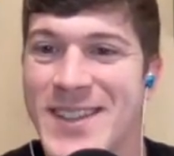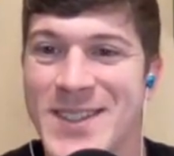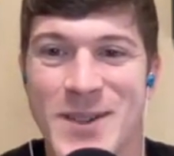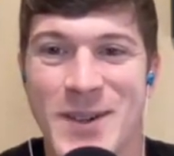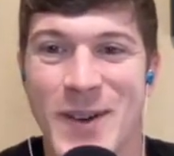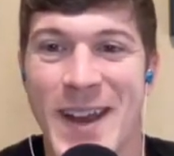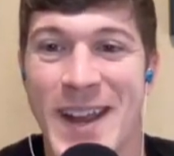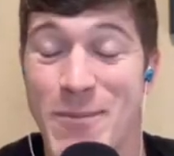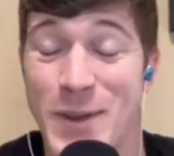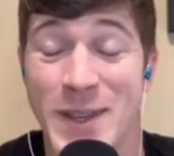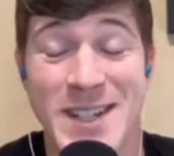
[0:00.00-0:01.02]
Doing great.
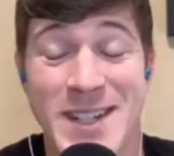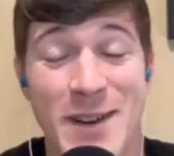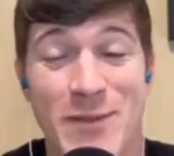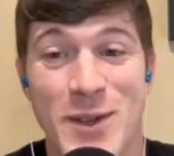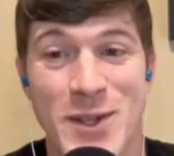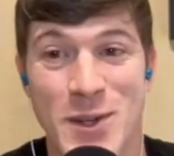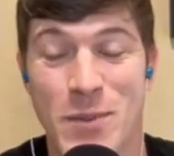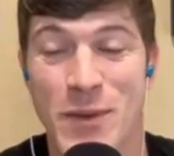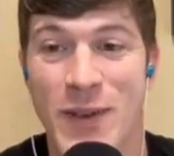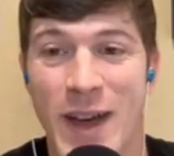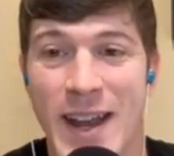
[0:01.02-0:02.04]
I'm really excited for your super
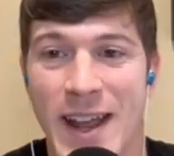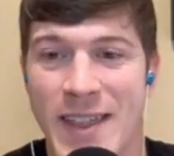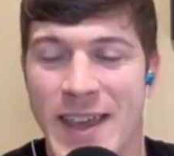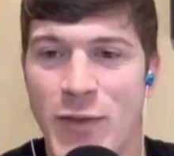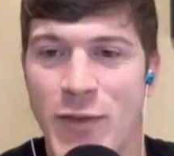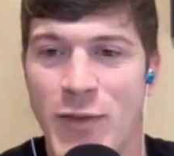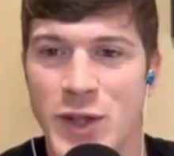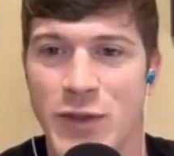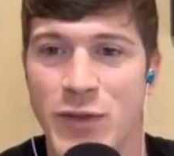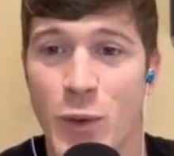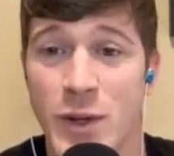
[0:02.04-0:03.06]
fight. I think everyone's looking
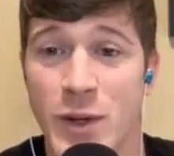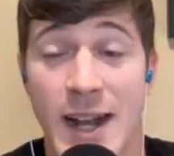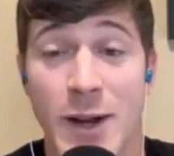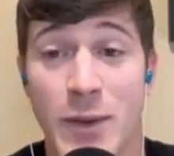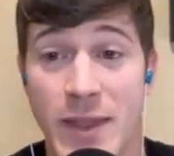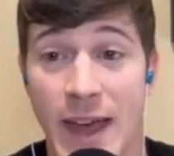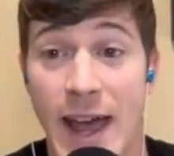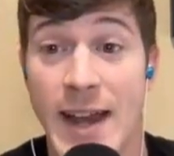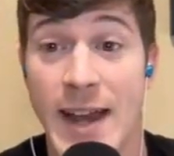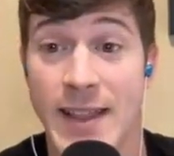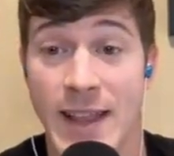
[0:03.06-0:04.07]
forward to not only
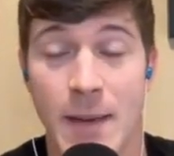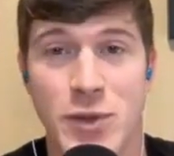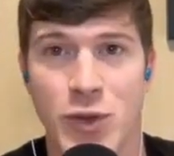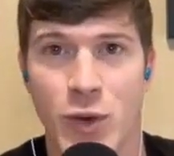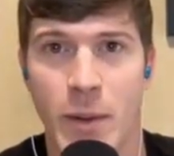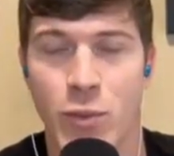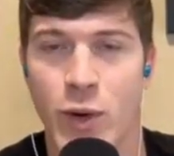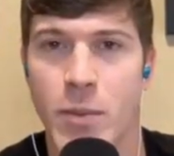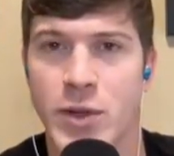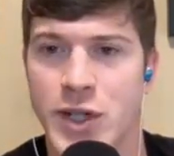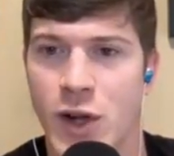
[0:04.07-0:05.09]
that and the Absolute Grand
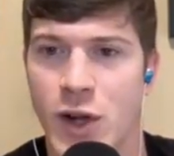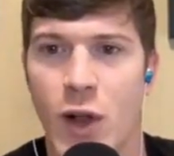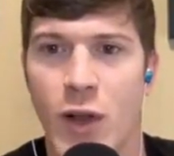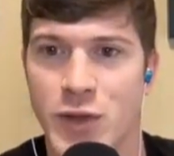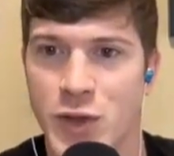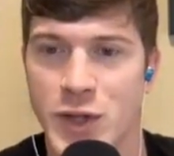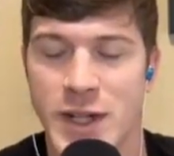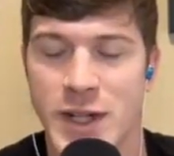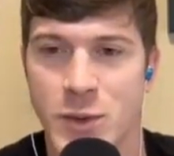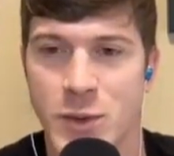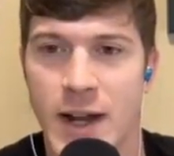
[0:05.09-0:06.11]
Prix, but just all of Jiu
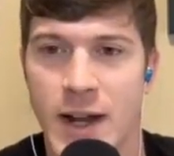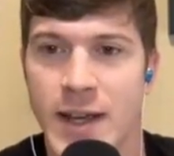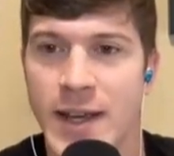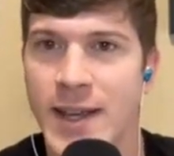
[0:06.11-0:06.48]
Jitsu Khan.